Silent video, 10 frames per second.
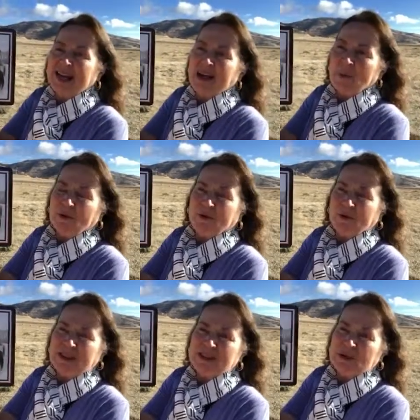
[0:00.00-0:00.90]
a couple
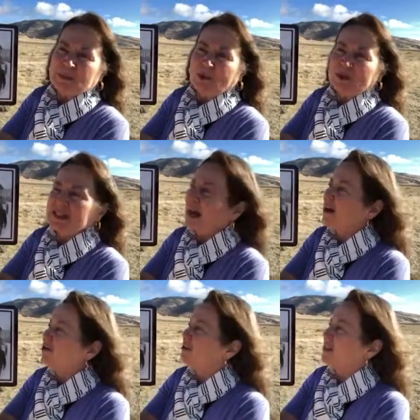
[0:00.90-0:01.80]
friends in Port
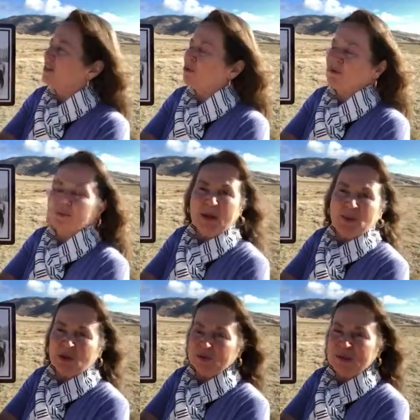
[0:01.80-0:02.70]
Townsend who have
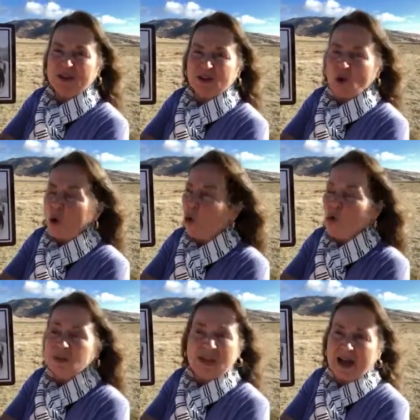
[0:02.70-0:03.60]
been with me the
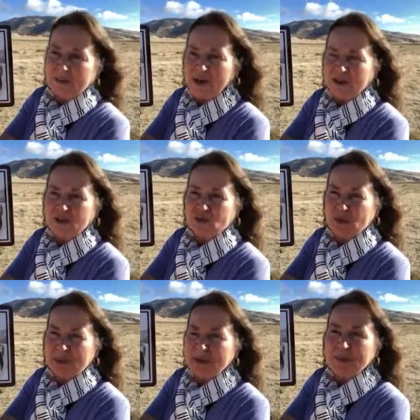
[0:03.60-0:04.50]
whole time on the
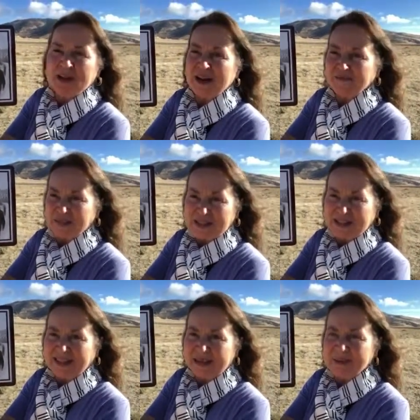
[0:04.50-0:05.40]
trip, maybe not
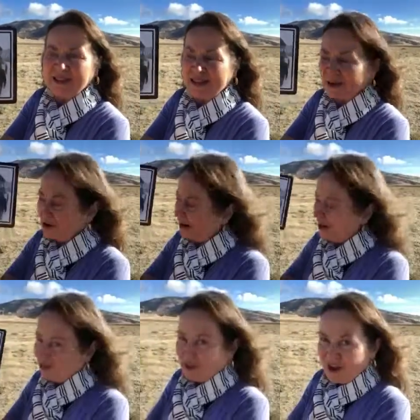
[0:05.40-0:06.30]
physically, but they're
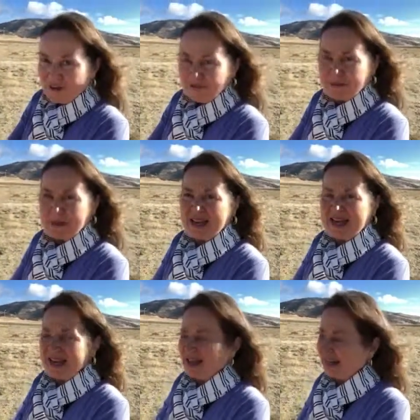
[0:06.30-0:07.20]
there for
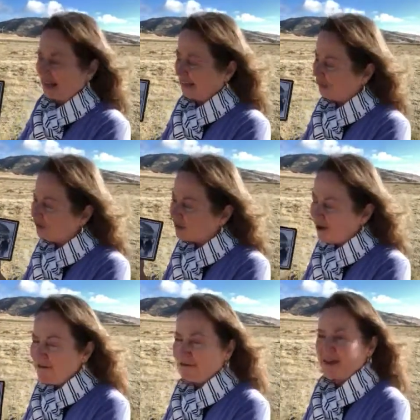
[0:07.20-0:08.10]
me and I
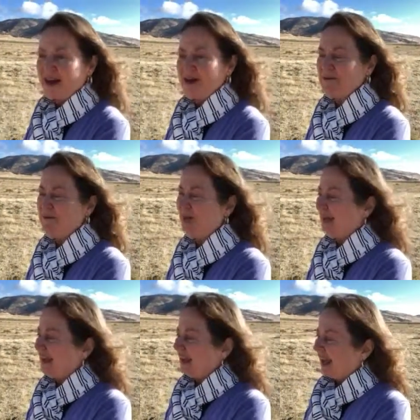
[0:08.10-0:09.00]
love them.
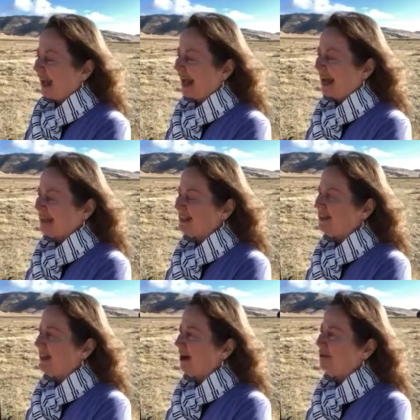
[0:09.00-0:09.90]

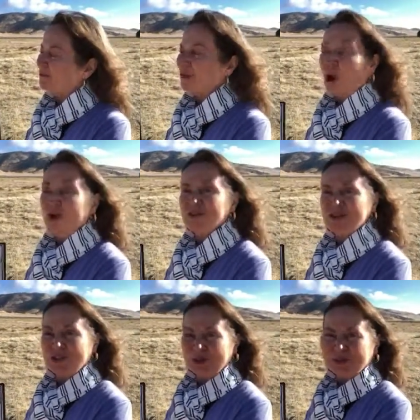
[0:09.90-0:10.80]
And um,
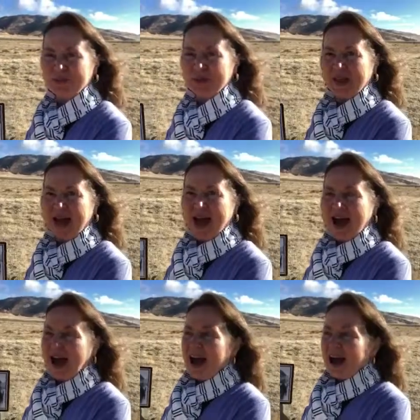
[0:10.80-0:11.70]
also,
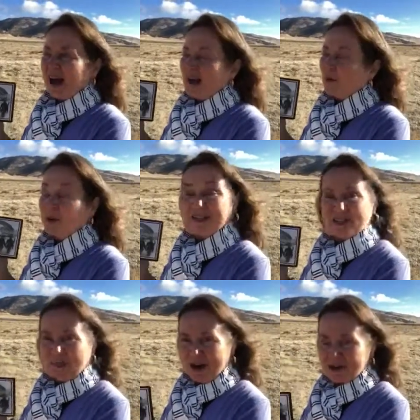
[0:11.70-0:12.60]
what
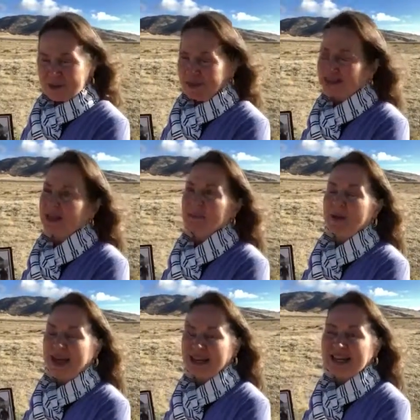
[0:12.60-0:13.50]
inspires me to get
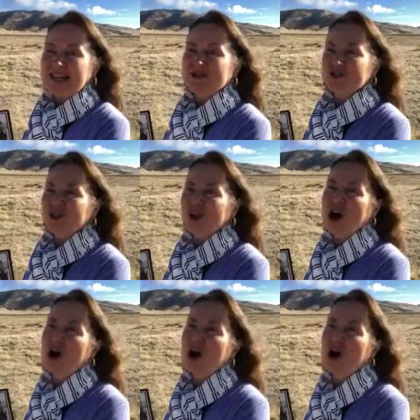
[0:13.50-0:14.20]
back into the